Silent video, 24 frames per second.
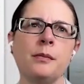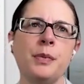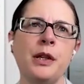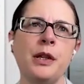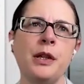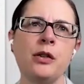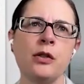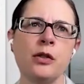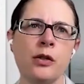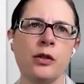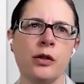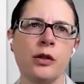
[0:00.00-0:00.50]

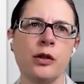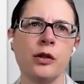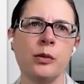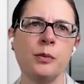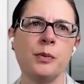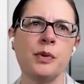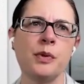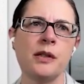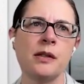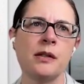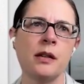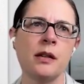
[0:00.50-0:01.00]
peer
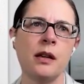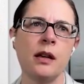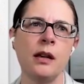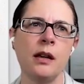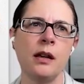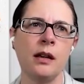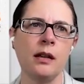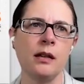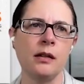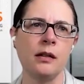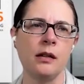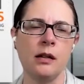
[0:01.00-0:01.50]
groups
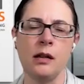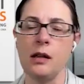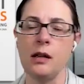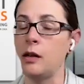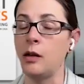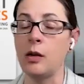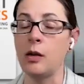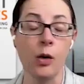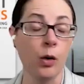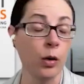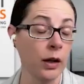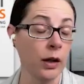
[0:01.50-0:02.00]
and
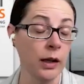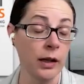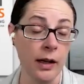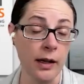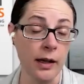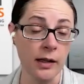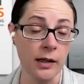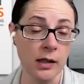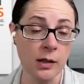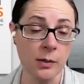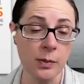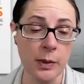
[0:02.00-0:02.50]

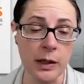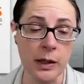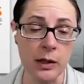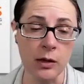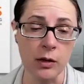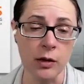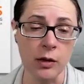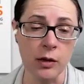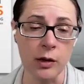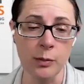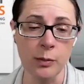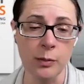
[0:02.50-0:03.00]
organized peer
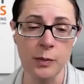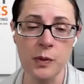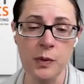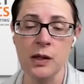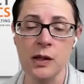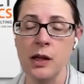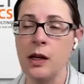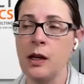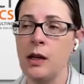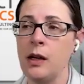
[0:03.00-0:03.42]
groups